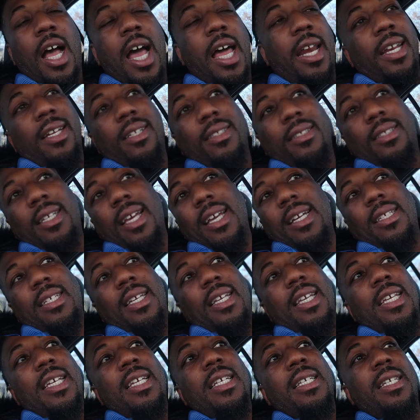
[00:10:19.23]
I didn't take
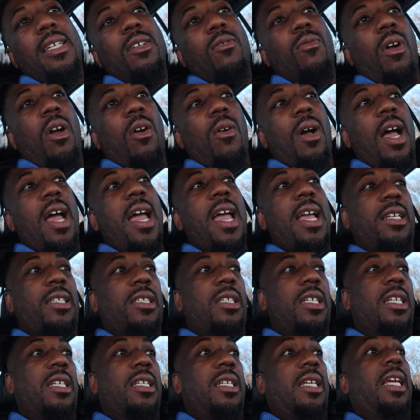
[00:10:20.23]
the easy route. I
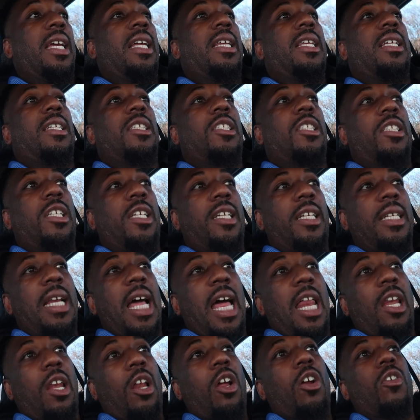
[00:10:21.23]
actually did this shit
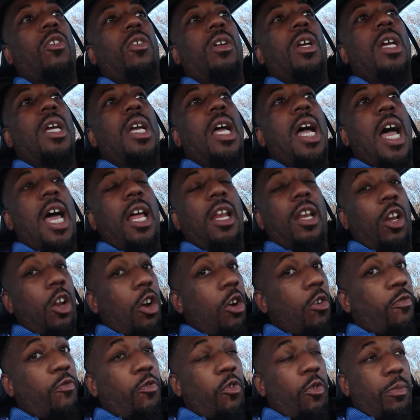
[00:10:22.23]
and I learned. I
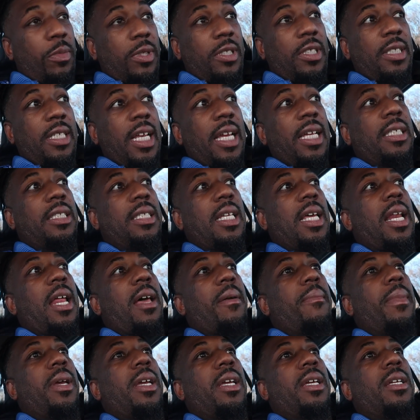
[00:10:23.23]
learned from mistakes that
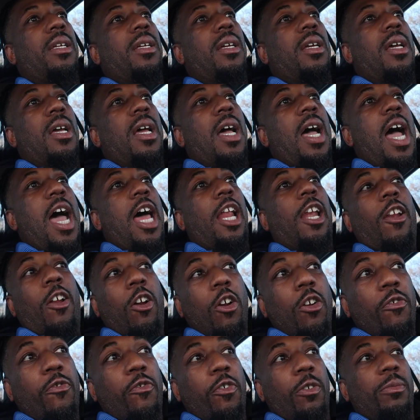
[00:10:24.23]
I made. I
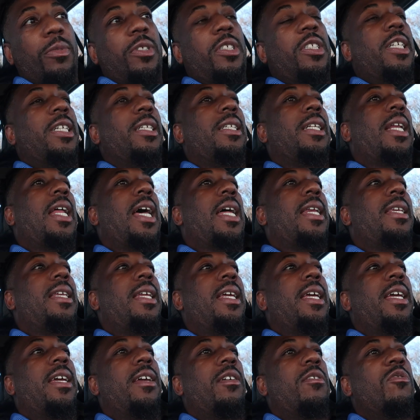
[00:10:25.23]
learned from shit that I
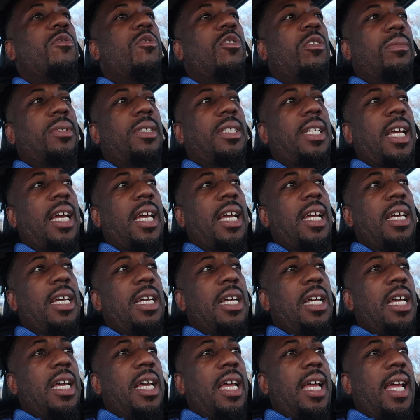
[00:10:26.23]
did, you know what I'm saying?
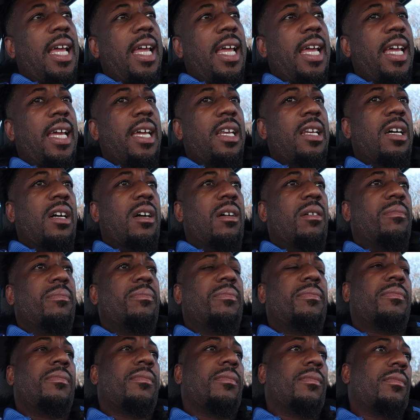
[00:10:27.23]

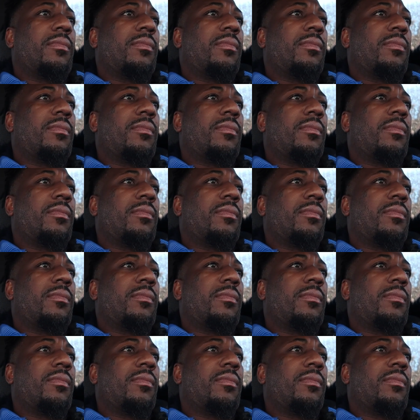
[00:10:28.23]
And